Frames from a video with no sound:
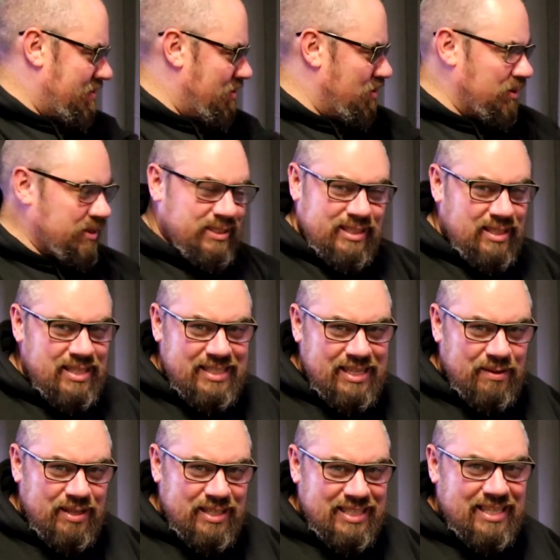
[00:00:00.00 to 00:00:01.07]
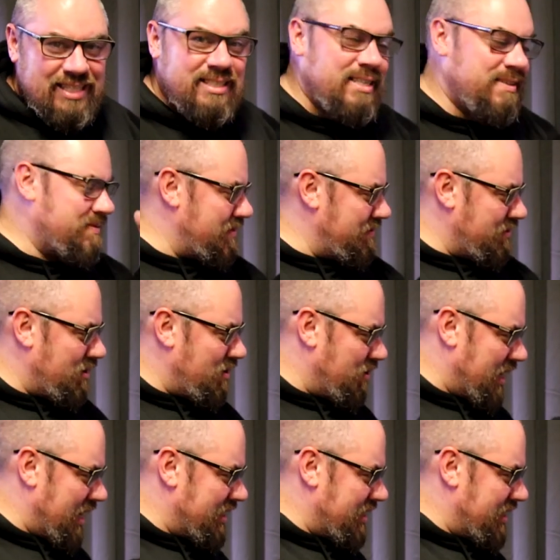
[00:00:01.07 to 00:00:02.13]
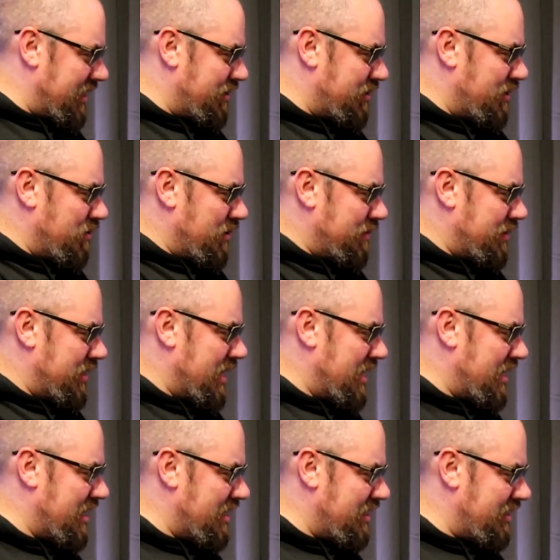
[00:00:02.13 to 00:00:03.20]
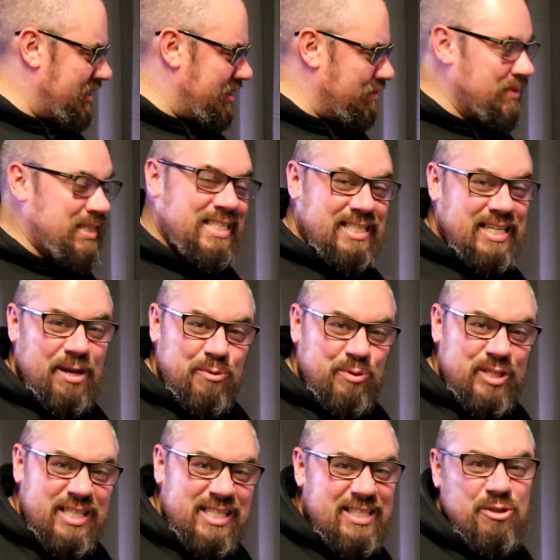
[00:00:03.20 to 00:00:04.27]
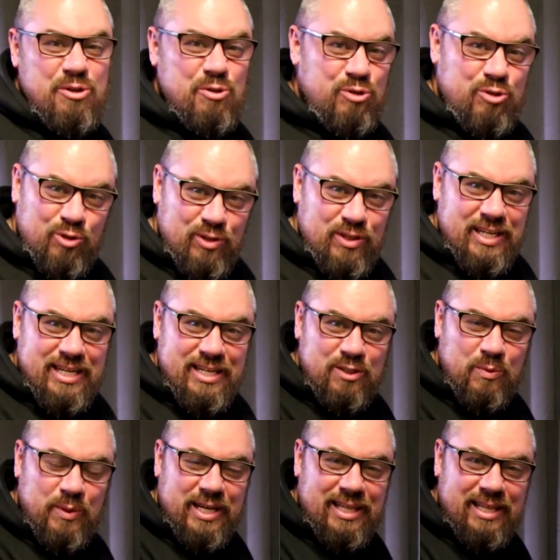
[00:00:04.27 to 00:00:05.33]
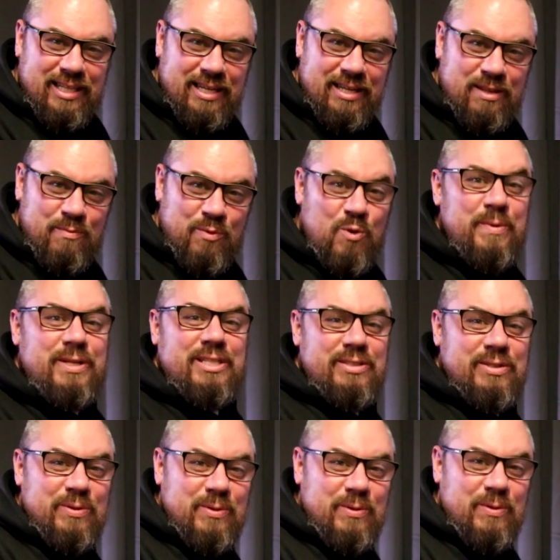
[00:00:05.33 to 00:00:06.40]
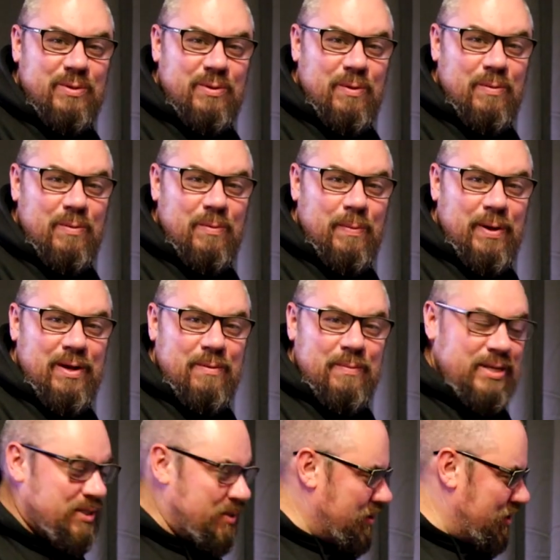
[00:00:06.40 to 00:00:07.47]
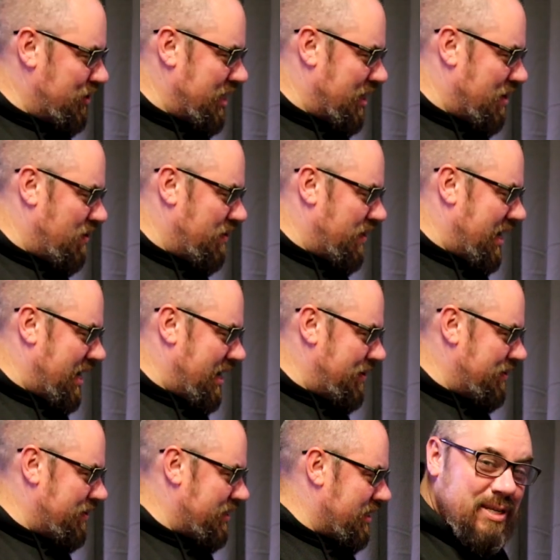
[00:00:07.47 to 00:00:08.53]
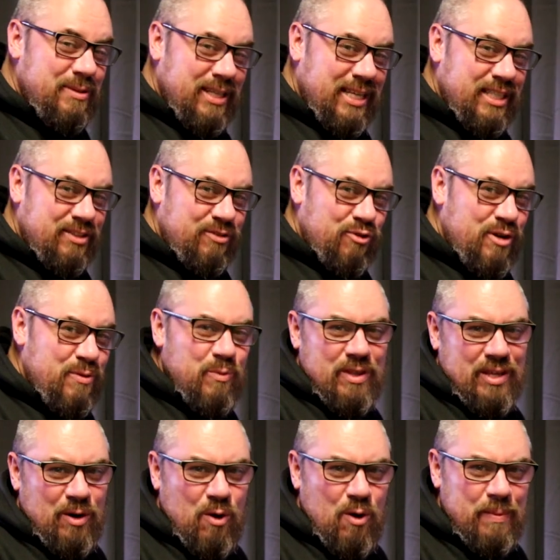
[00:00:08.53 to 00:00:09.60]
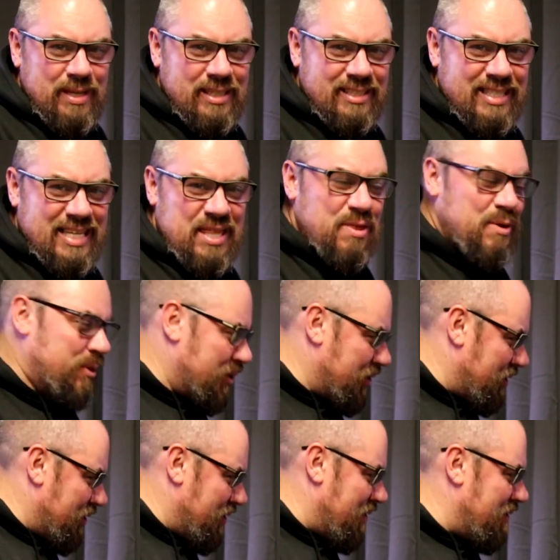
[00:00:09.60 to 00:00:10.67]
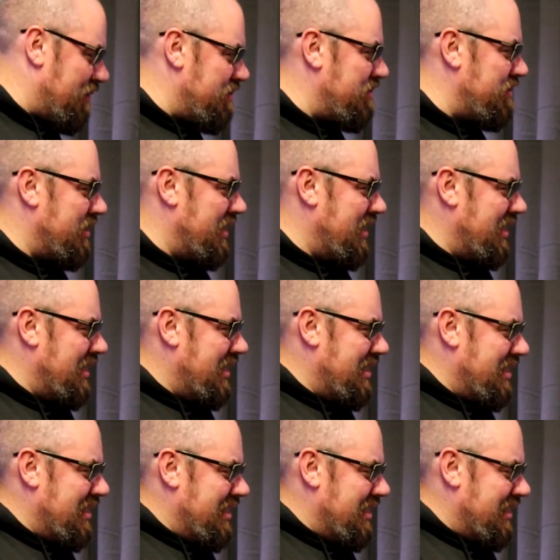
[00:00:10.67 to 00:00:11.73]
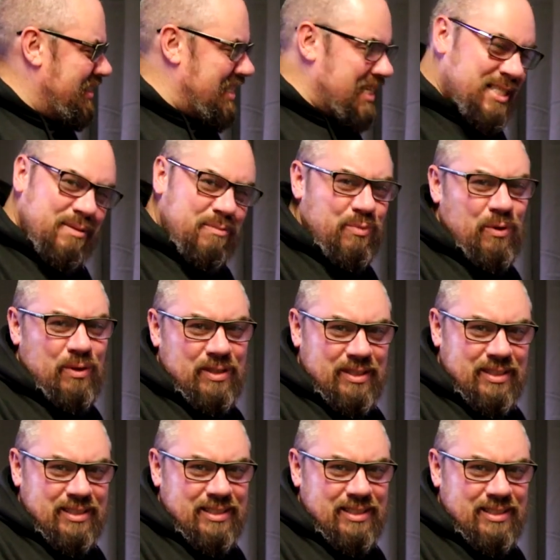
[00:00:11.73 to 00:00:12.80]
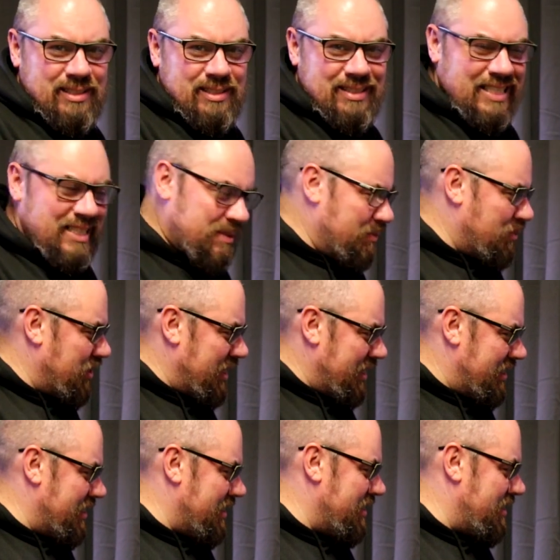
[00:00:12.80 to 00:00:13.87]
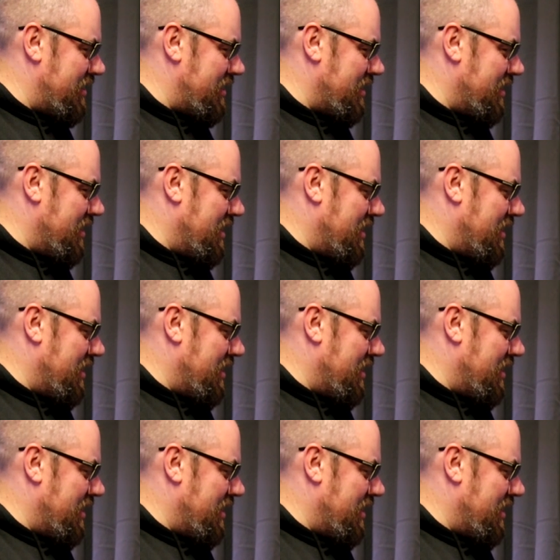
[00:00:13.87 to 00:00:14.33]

Not only do they sell this kind of stuff, they've got all kinds of things on the website. There's some discounted goods on there as well at the moment, so by all means go and check all that out. Sounds like it's run with a hobbyist ethos of decent products, decent prices.